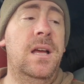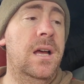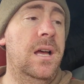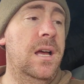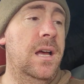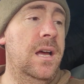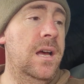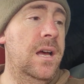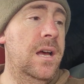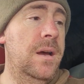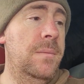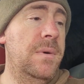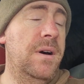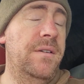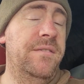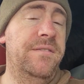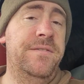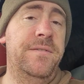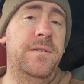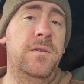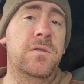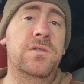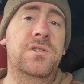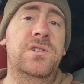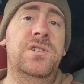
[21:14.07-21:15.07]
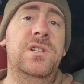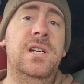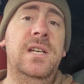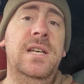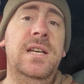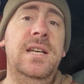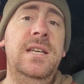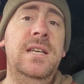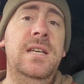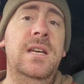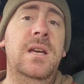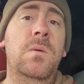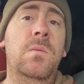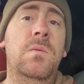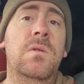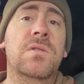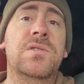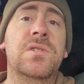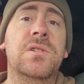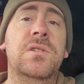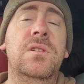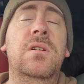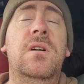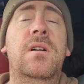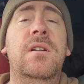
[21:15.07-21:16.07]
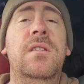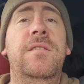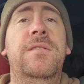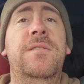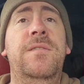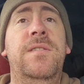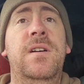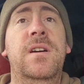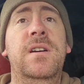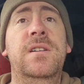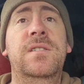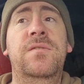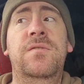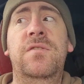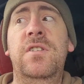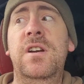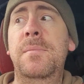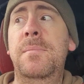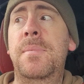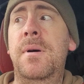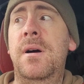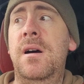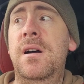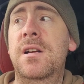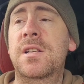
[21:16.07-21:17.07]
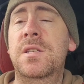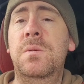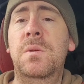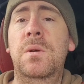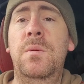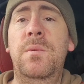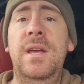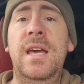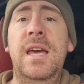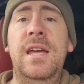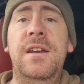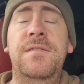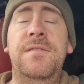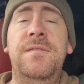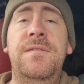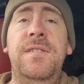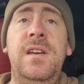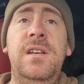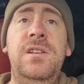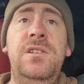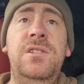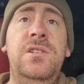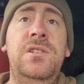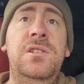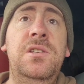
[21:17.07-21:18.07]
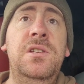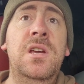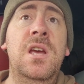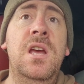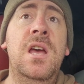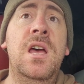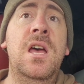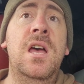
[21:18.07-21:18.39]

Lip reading: Unfortunately it wasn't like the first 3 parts where we had a fish.